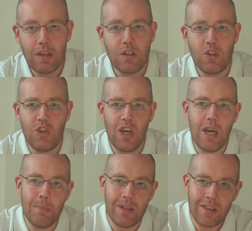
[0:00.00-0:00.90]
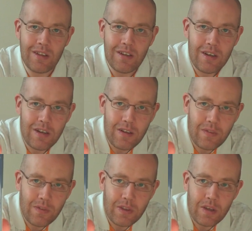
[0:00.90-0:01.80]
It's German.
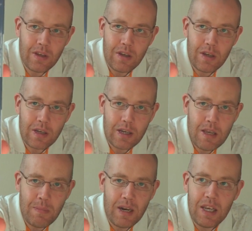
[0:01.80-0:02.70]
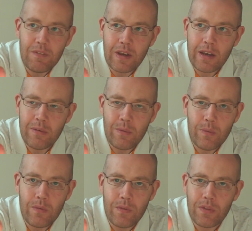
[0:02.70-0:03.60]
Can you believe it?
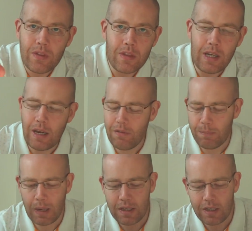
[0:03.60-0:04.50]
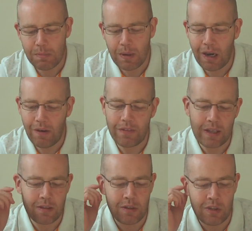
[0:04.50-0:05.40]
That pisses me off,
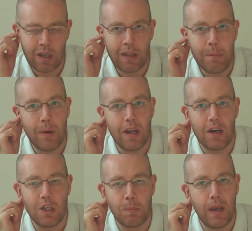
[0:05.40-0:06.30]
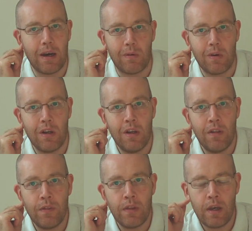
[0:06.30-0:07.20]
that does, you know. They put it on as PAL,
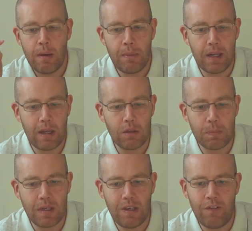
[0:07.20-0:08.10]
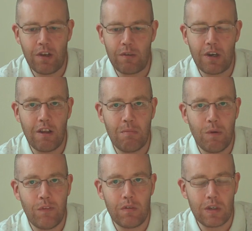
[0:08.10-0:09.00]
but they don't specify they've got it
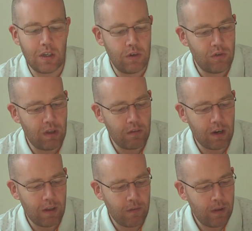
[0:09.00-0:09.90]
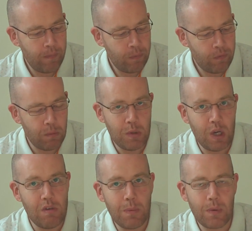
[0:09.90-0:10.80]
from a foreign country, they've got it from
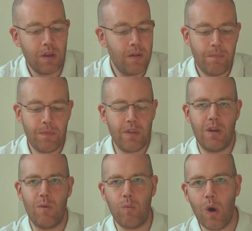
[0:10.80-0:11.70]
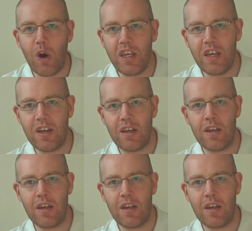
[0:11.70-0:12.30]
Europe. Why?